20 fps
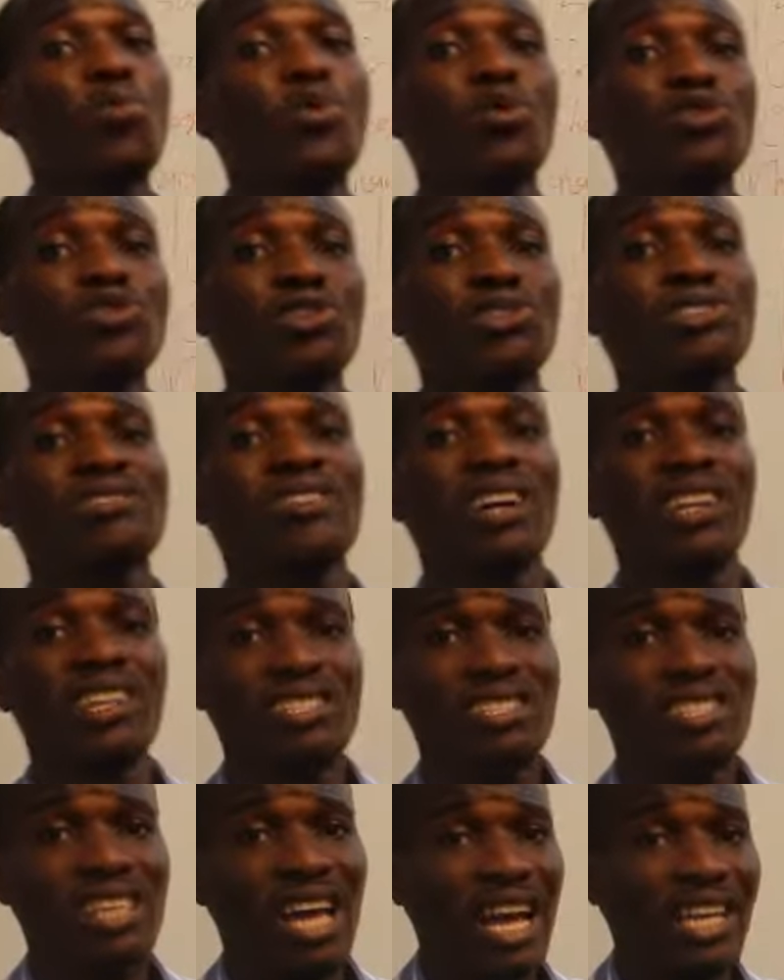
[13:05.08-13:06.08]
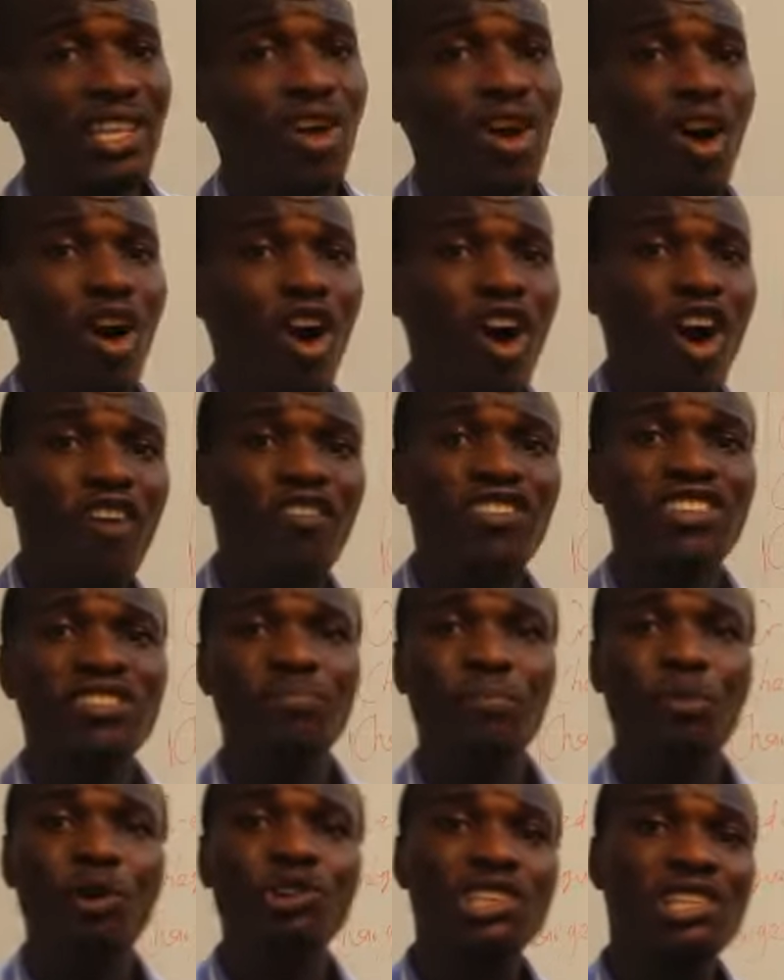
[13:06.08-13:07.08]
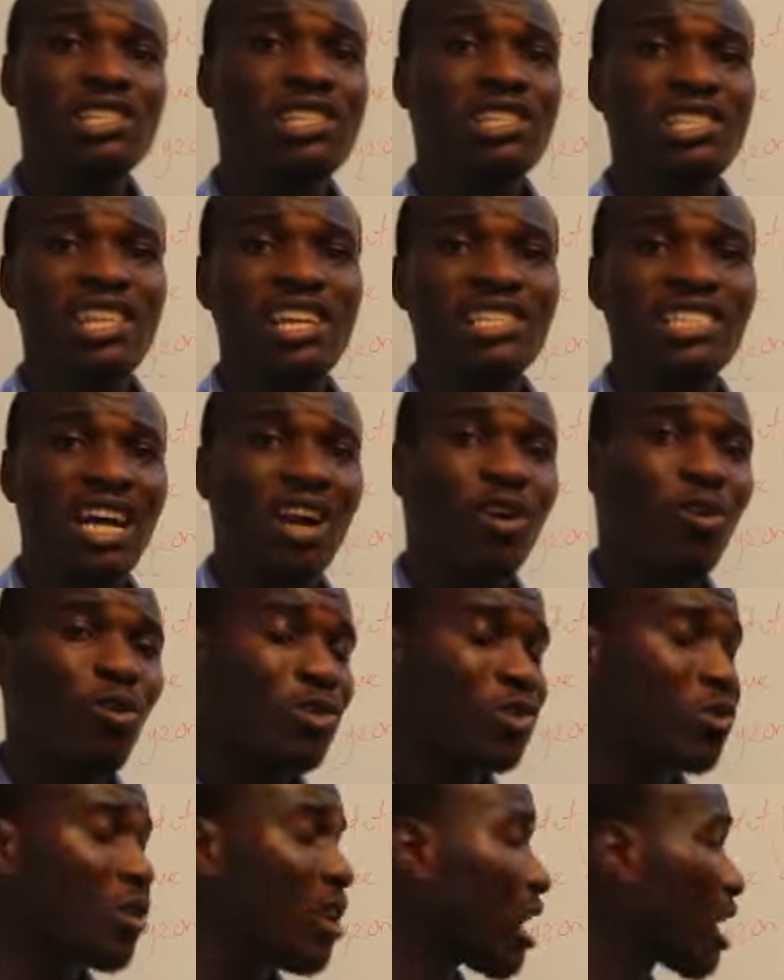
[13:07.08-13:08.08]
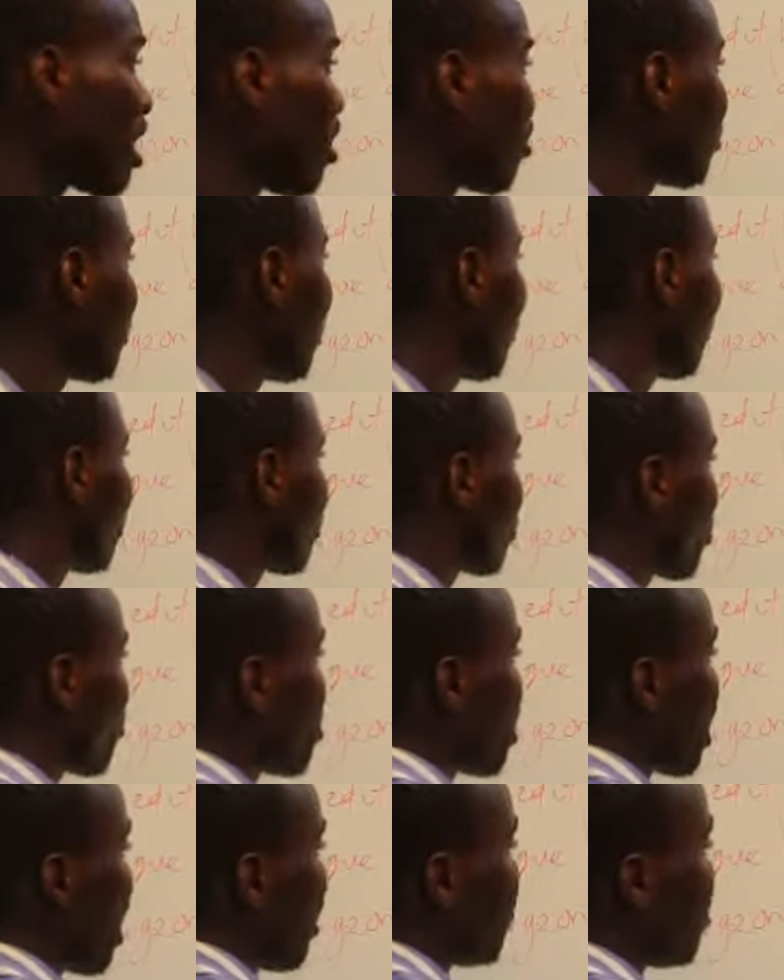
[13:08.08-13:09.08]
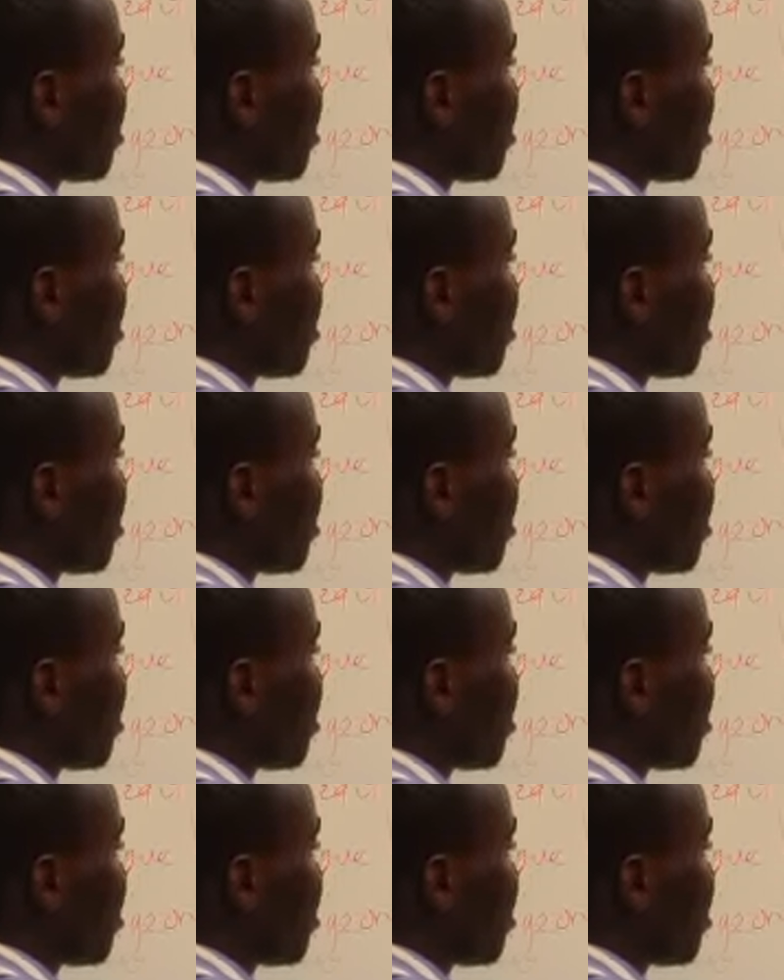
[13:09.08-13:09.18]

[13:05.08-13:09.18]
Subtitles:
will go to the credit side of the purchases ledger control account. So we have